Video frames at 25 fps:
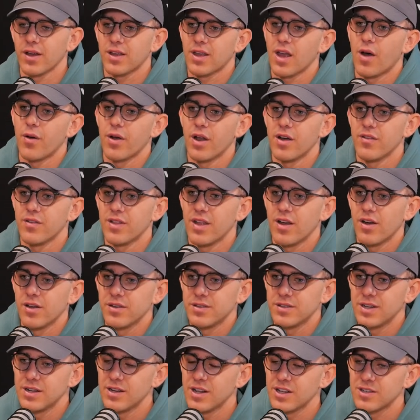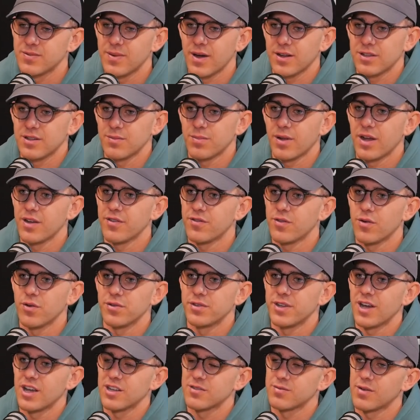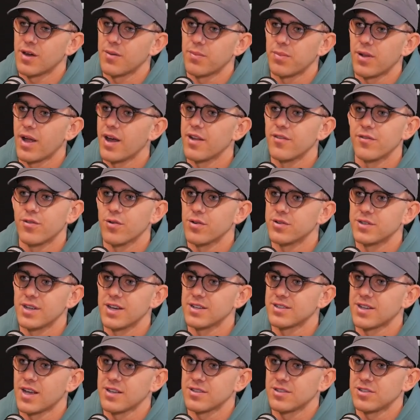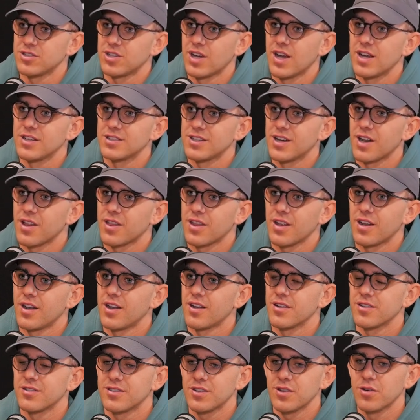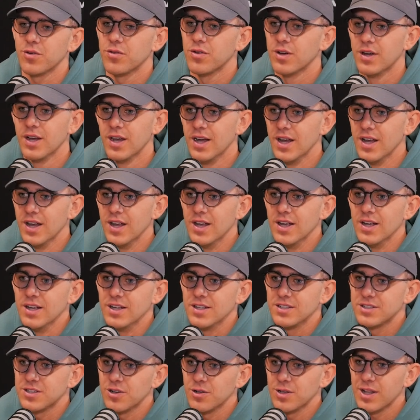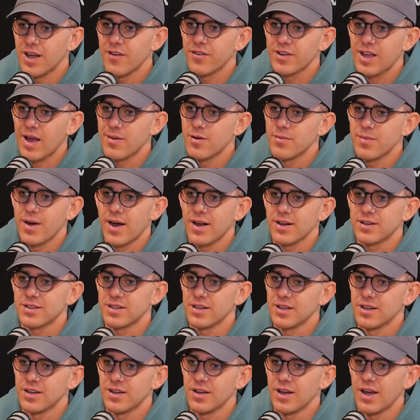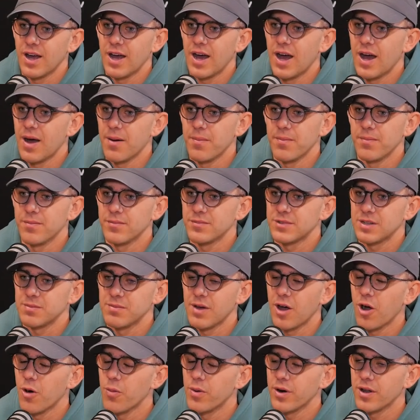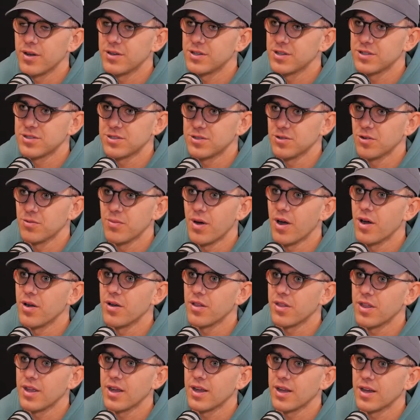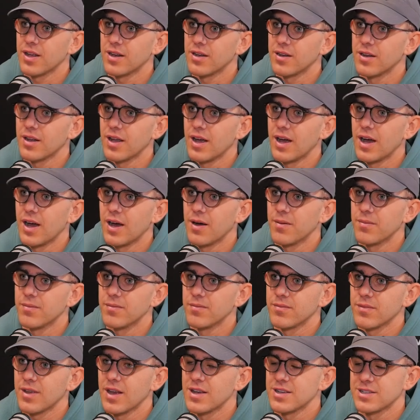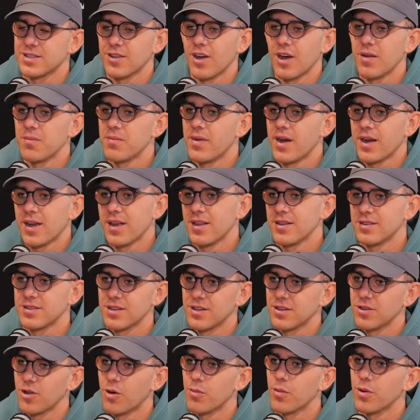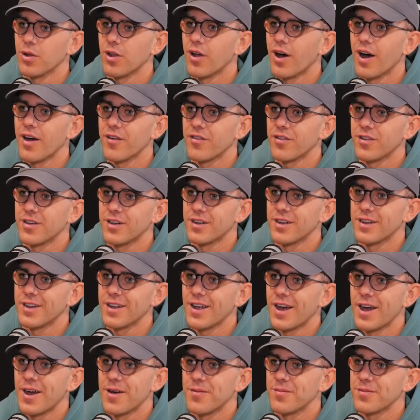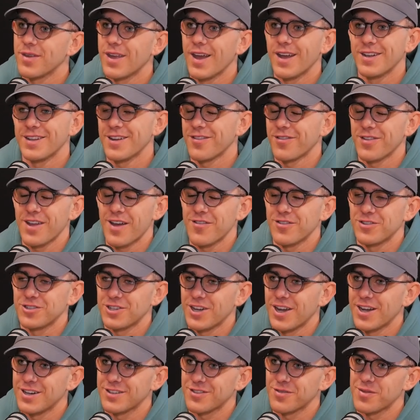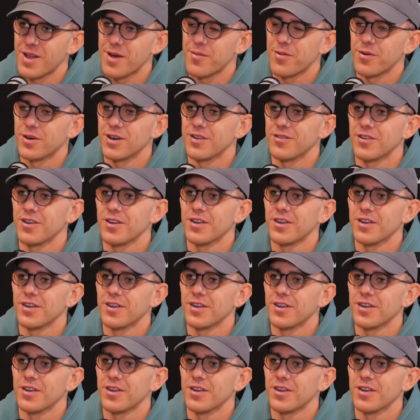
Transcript: going over there, I didn't expect to play four tests, but playing four tests hasn't changed anything. And I still love coming back to Melbourne and just doing my own thing and, sliding back into normal life. And, definitely haven't changed from that point of